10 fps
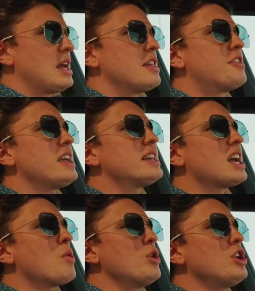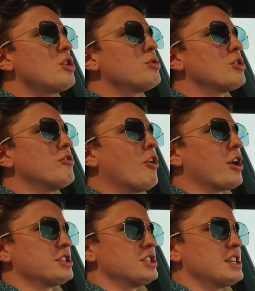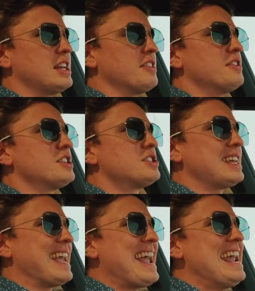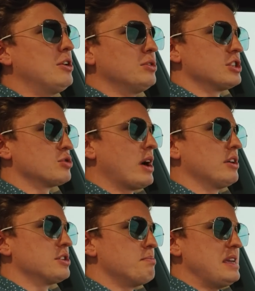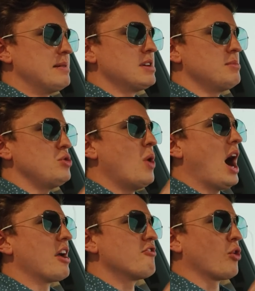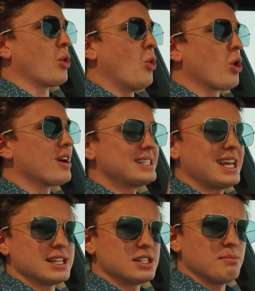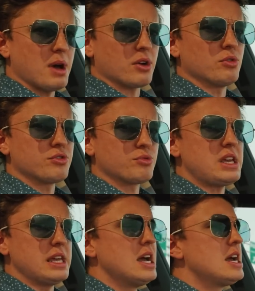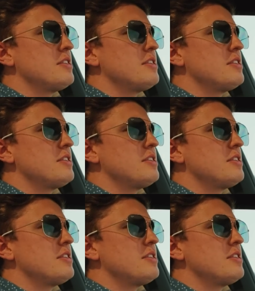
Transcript: The thing is, I wouldn't go so far as to say that this thing handles as well as a BMW i4 or a Tesla Model 3.